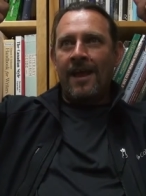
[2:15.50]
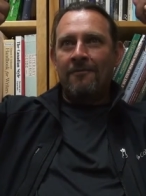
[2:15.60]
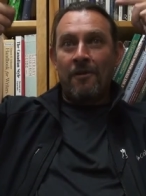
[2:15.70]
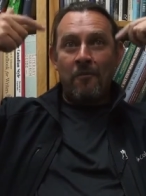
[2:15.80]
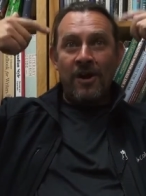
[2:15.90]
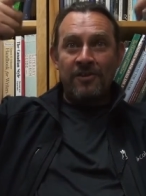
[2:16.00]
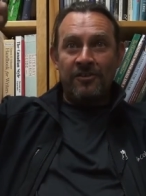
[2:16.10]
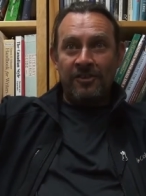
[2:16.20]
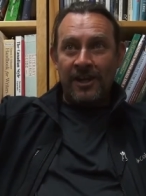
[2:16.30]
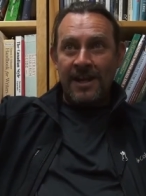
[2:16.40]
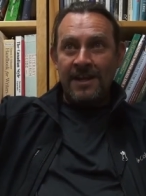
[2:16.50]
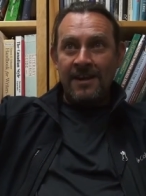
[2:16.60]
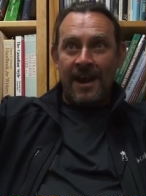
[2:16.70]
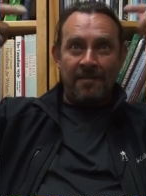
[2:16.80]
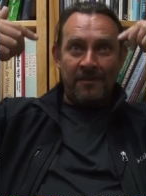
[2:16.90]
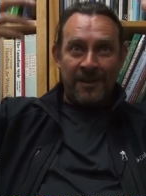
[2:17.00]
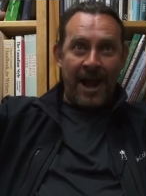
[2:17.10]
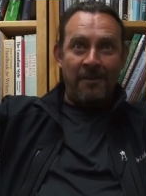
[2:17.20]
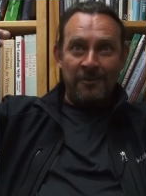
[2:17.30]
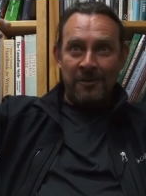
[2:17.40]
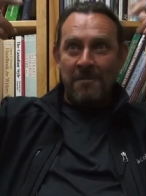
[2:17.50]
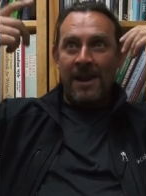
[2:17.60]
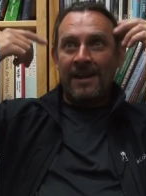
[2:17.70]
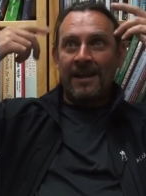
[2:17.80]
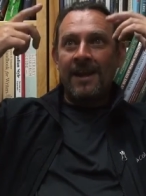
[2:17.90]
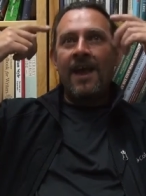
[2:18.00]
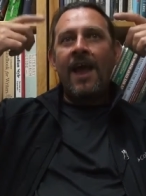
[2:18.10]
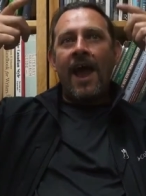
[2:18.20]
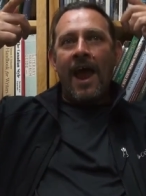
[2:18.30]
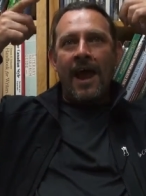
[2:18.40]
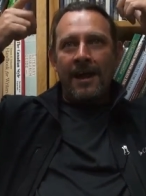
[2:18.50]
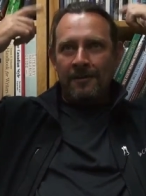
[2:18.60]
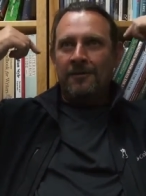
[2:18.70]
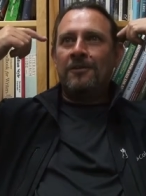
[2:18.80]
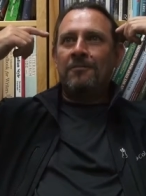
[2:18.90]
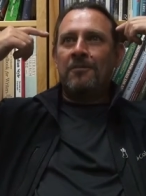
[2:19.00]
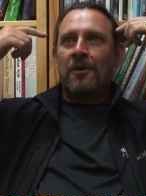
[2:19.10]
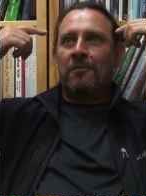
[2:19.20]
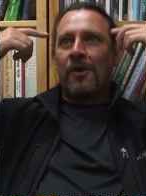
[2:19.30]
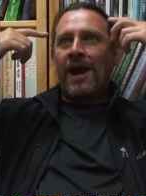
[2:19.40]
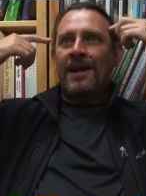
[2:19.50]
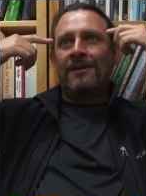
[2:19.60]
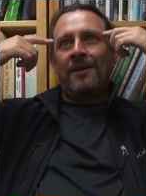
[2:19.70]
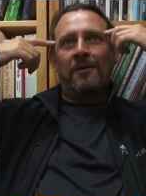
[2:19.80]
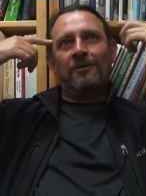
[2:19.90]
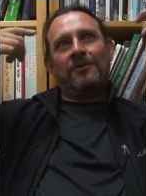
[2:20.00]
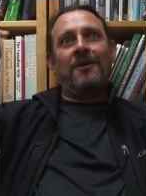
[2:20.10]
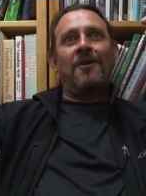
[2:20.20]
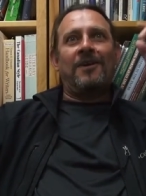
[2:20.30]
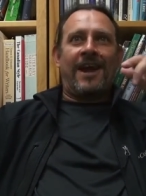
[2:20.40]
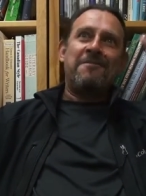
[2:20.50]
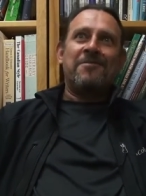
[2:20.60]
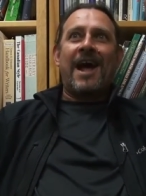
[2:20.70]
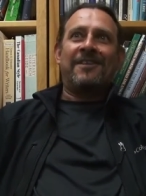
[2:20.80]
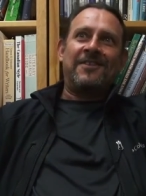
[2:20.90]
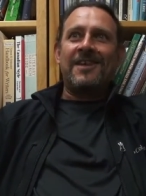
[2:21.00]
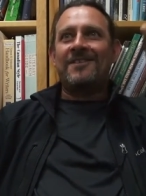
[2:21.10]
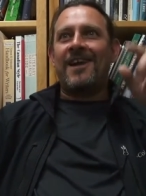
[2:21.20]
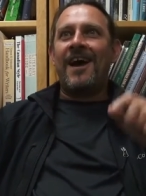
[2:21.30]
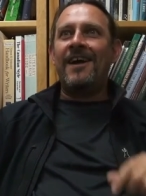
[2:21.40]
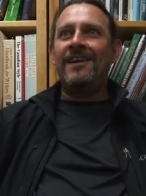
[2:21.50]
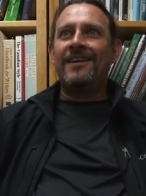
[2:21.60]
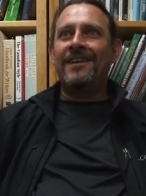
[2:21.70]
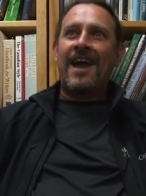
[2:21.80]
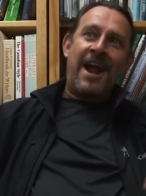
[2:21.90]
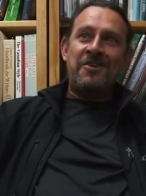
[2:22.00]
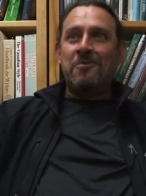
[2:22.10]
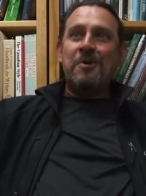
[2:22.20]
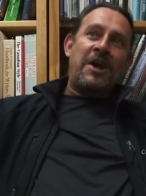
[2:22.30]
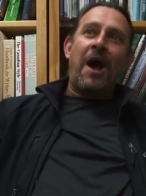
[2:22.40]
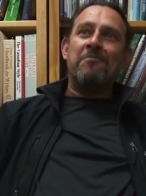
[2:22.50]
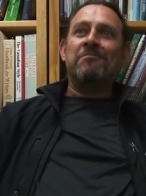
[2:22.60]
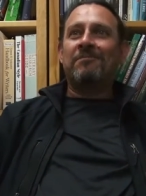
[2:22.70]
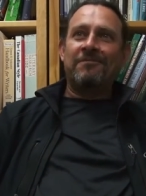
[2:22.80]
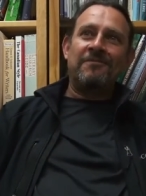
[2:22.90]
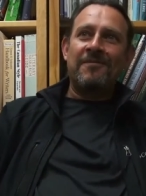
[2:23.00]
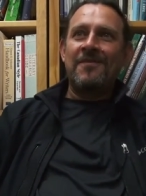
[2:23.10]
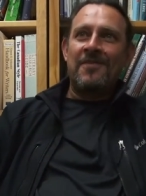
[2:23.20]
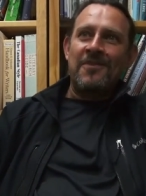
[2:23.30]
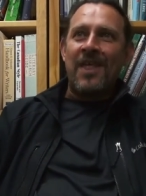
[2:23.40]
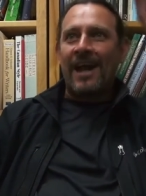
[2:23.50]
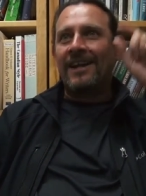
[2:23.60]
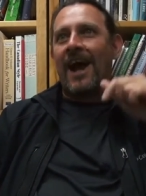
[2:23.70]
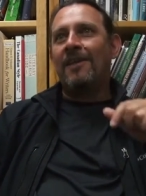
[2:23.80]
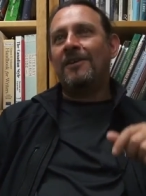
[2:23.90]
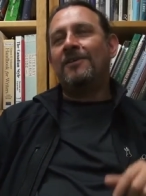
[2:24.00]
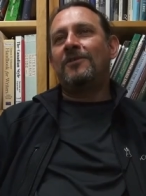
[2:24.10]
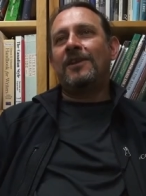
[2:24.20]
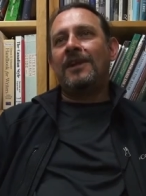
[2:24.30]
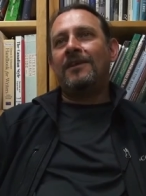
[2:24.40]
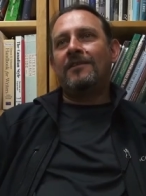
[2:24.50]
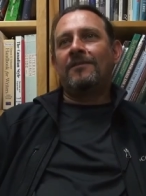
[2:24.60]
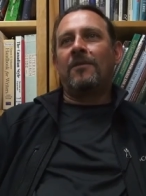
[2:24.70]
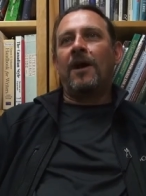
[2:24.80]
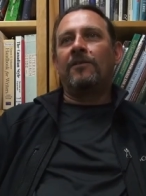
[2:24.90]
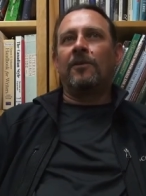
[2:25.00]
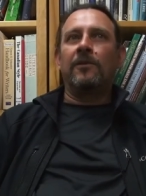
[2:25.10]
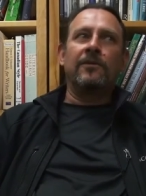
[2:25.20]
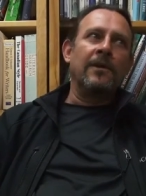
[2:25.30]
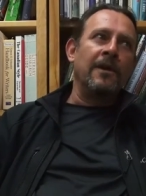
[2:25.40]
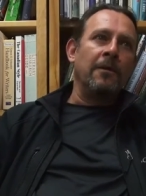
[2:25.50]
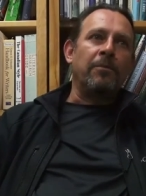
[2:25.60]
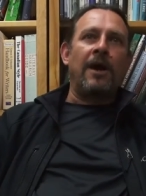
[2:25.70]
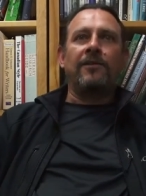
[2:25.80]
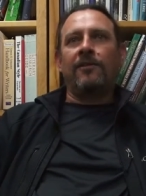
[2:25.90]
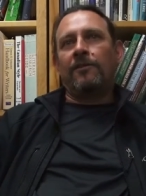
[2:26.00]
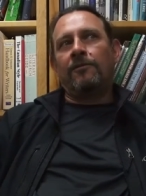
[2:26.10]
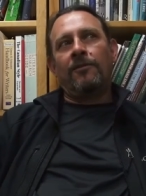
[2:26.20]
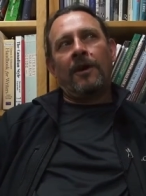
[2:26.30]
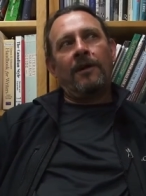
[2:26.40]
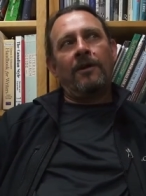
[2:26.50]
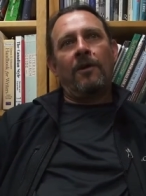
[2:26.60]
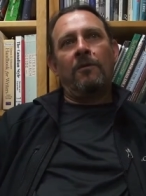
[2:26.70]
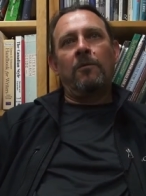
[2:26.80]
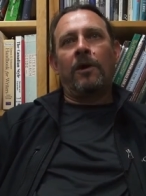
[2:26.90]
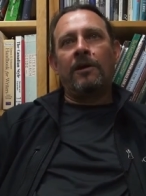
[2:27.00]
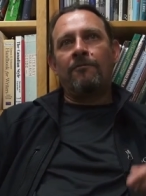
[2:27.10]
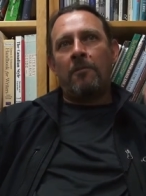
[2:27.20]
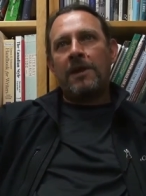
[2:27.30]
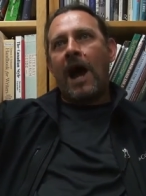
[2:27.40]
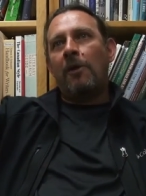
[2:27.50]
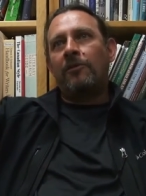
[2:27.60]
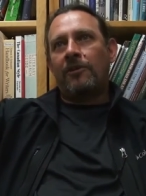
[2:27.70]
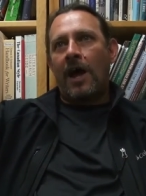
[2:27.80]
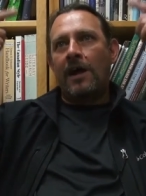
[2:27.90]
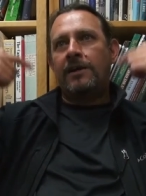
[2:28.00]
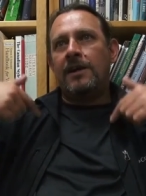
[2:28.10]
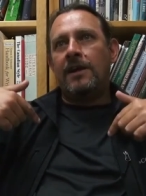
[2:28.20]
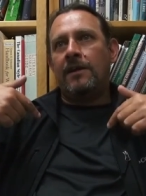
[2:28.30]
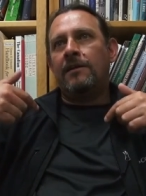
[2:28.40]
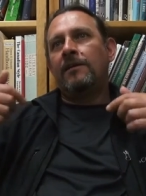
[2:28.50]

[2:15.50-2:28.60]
and from what you see and the sounds you're making, and your brain goes, okay, that's this guy, and you become that guy that you see, right? So it's a process of uh, you know working from the outside in,